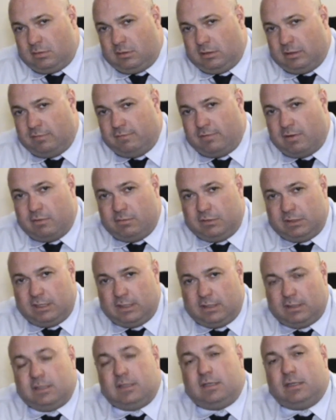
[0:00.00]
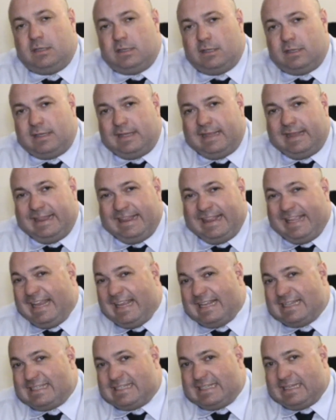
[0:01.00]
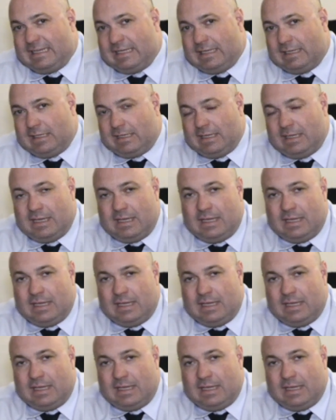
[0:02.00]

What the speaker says: Livonia, Lansing,